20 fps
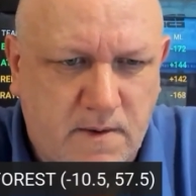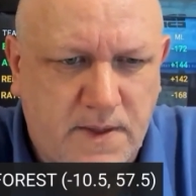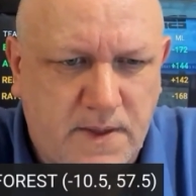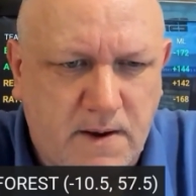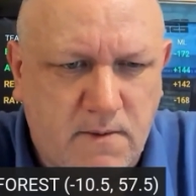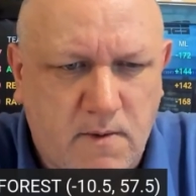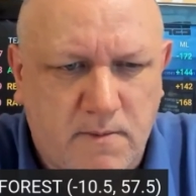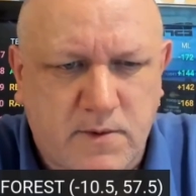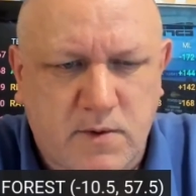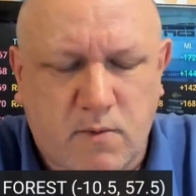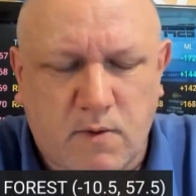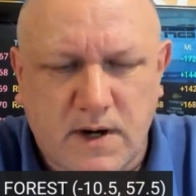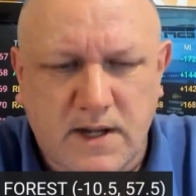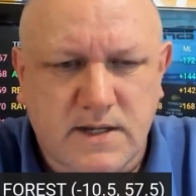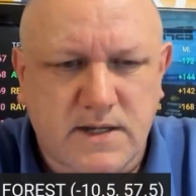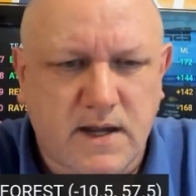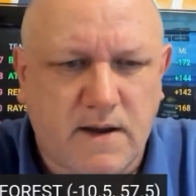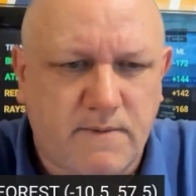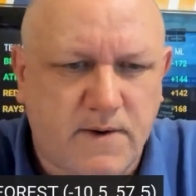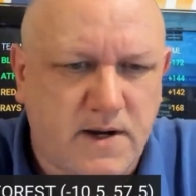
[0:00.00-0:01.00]
They were
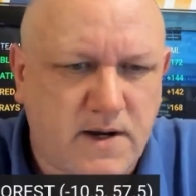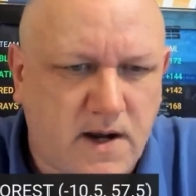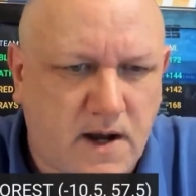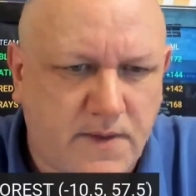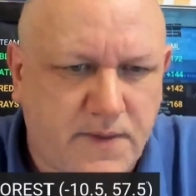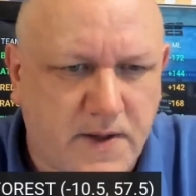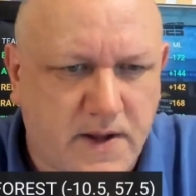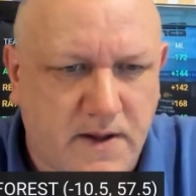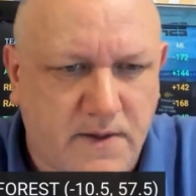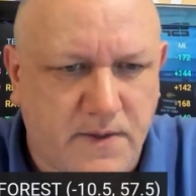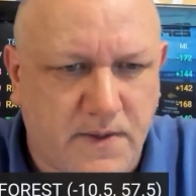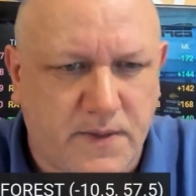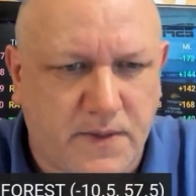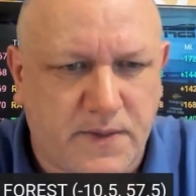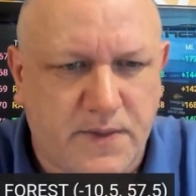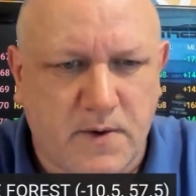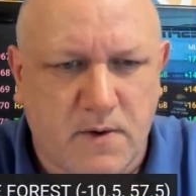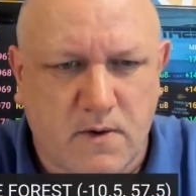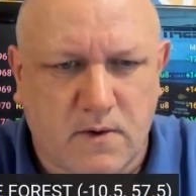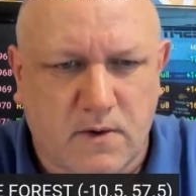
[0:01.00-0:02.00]
27-0 in the
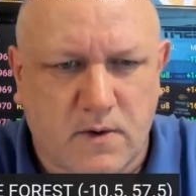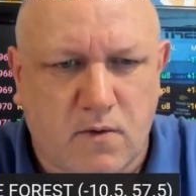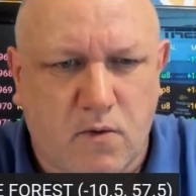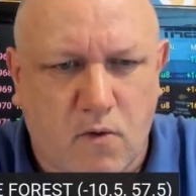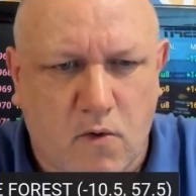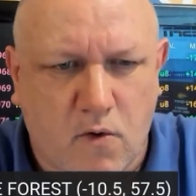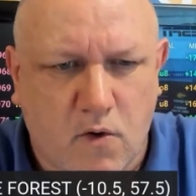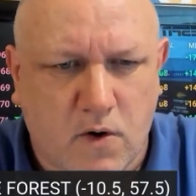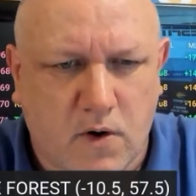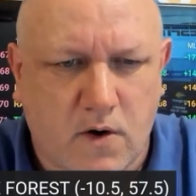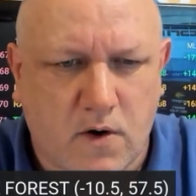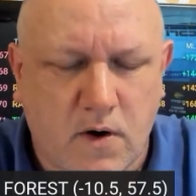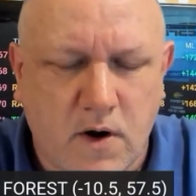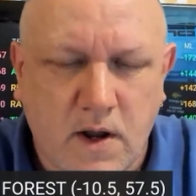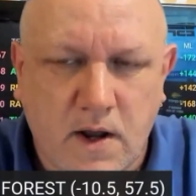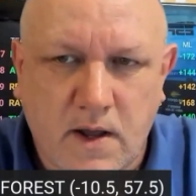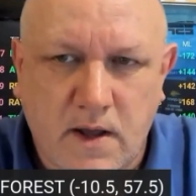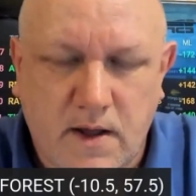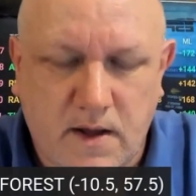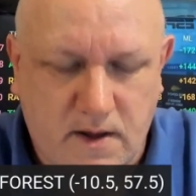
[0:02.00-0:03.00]
third quarter.
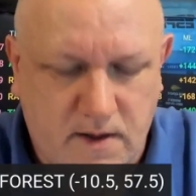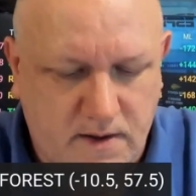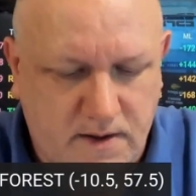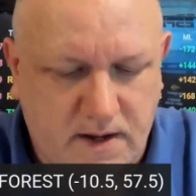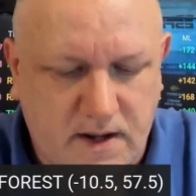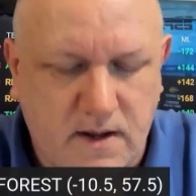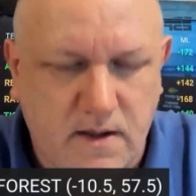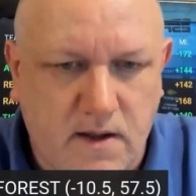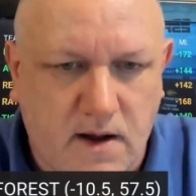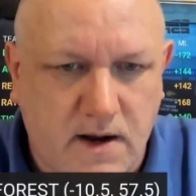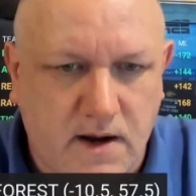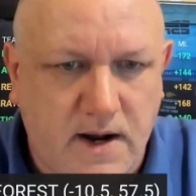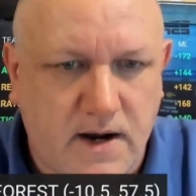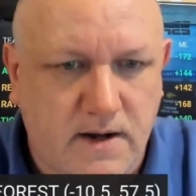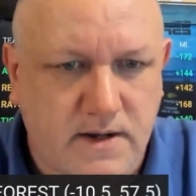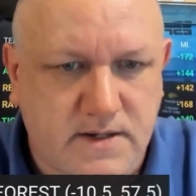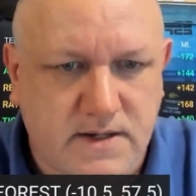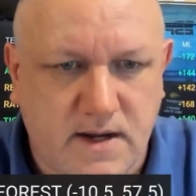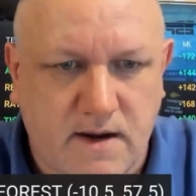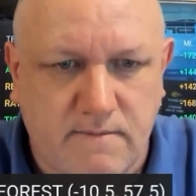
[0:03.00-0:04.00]
Elon had
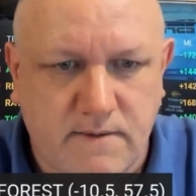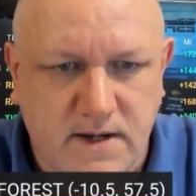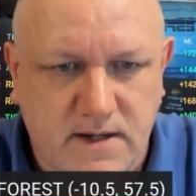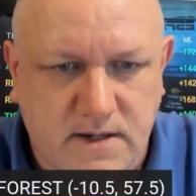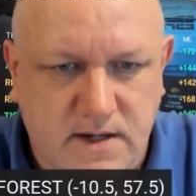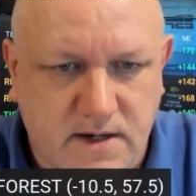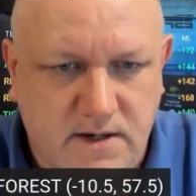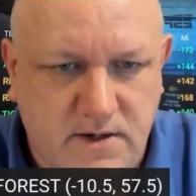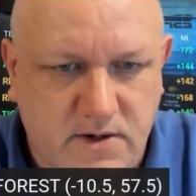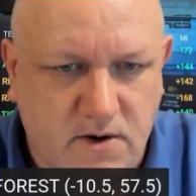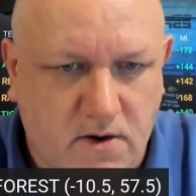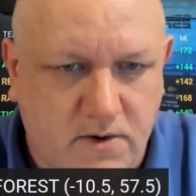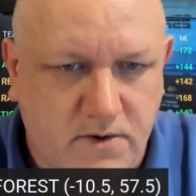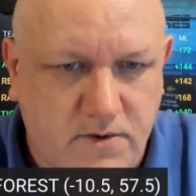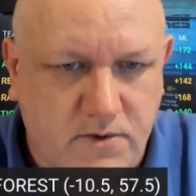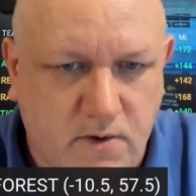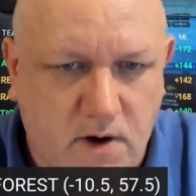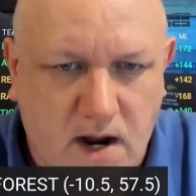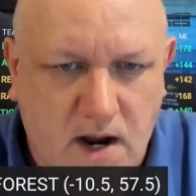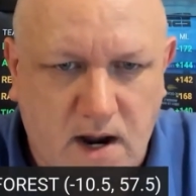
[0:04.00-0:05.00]
a 76-yard
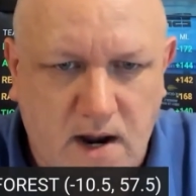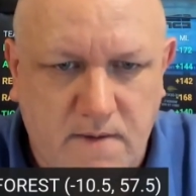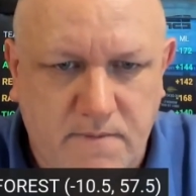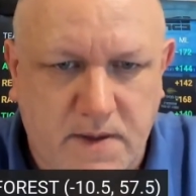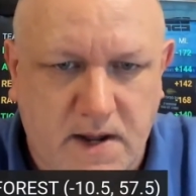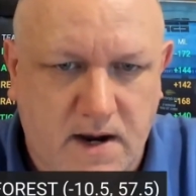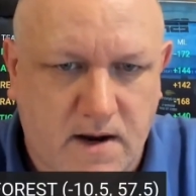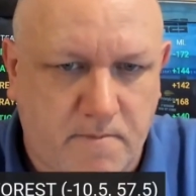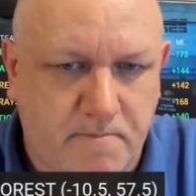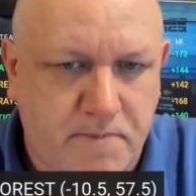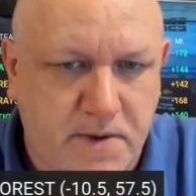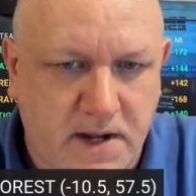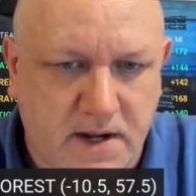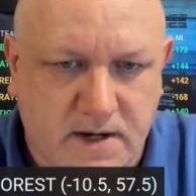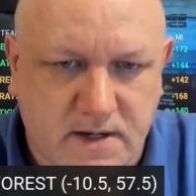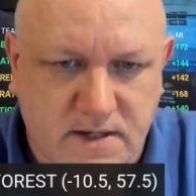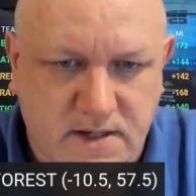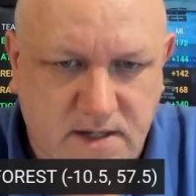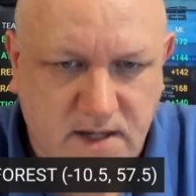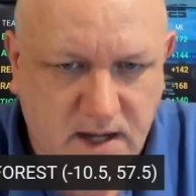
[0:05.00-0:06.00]
drive. They had a
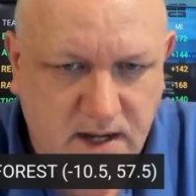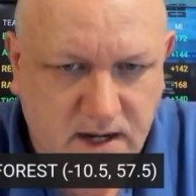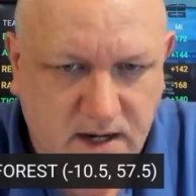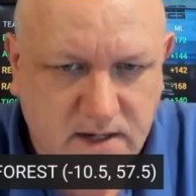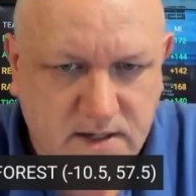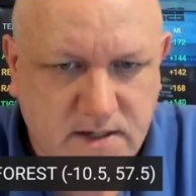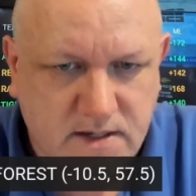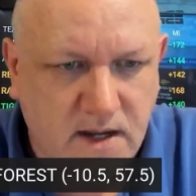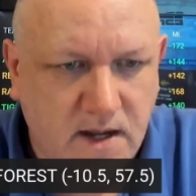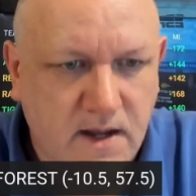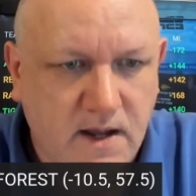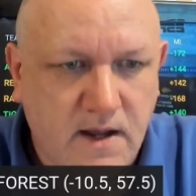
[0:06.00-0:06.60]
pick six.